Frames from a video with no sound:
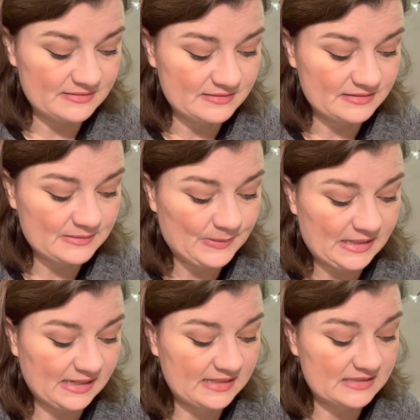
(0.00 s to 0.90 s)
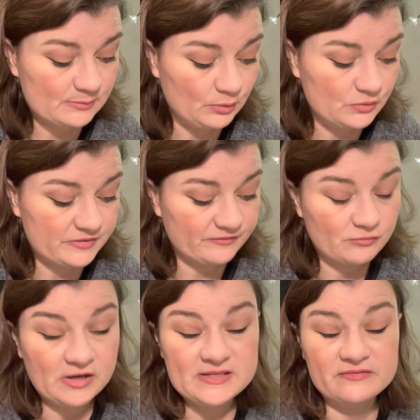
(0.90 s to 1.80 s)
speak in support of the
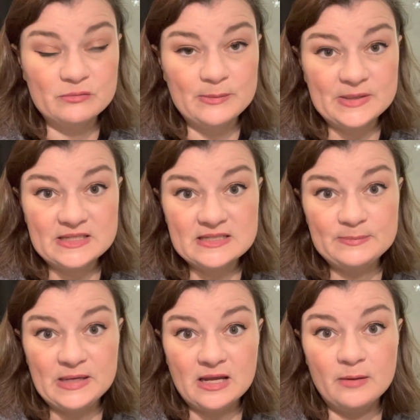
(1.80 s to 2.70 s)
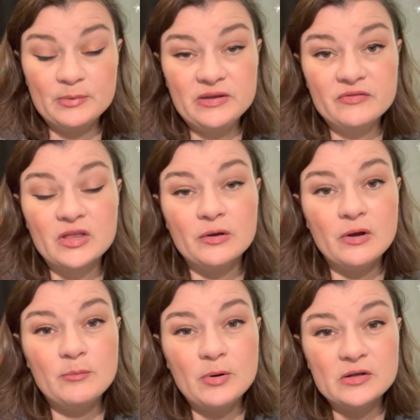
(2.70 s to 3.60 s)
rights of women to speak up, even though
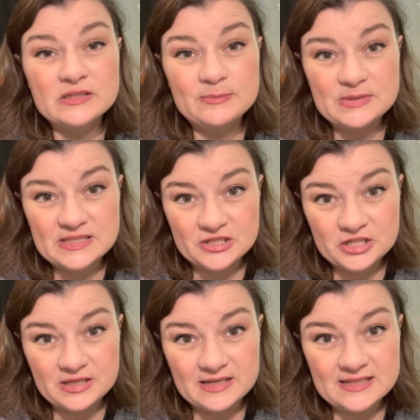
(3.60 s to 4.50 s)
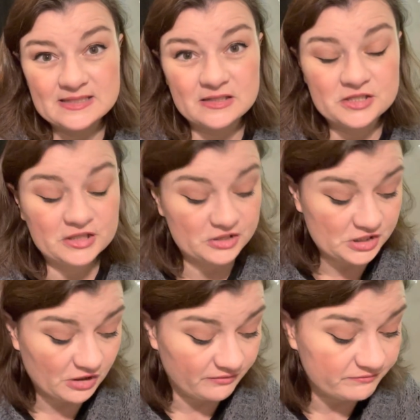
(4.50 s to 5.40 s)
her party position is such that she
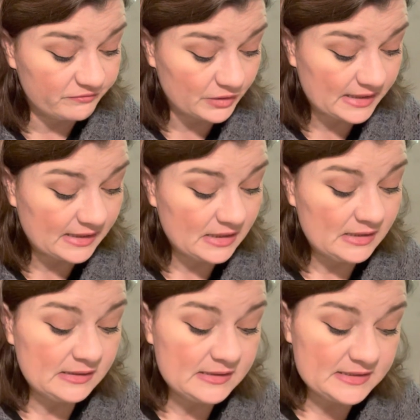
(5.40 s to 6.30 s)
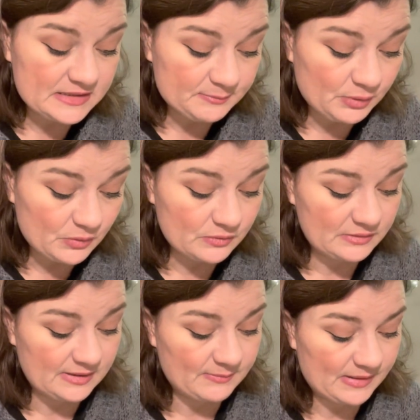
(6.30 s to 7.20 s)
can't fully support
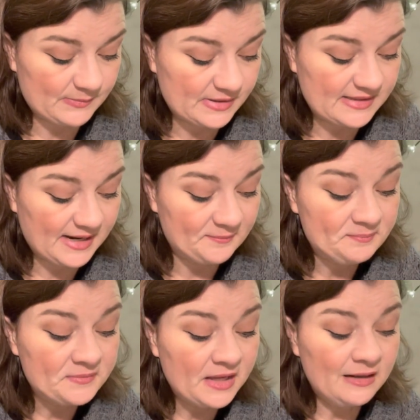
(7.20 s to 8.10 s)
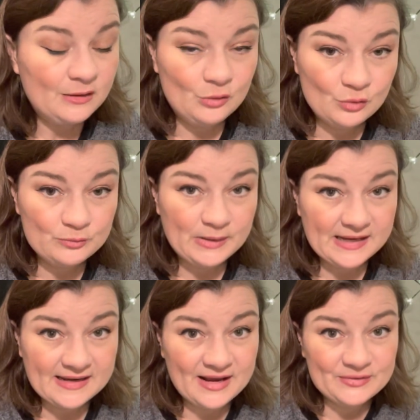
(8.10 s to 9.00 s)
the amendment. Now, Lord
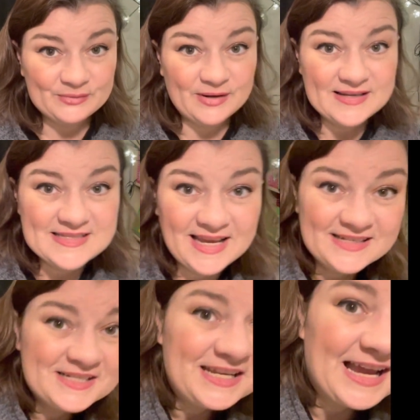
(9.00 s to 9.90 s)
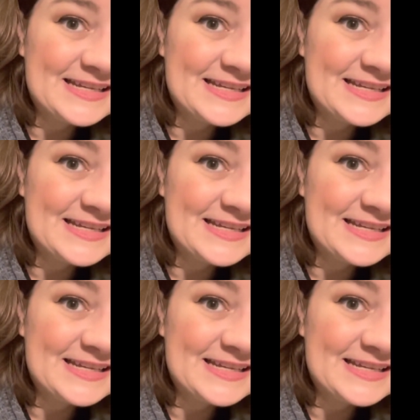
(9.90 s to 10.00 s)
Blencathra has actually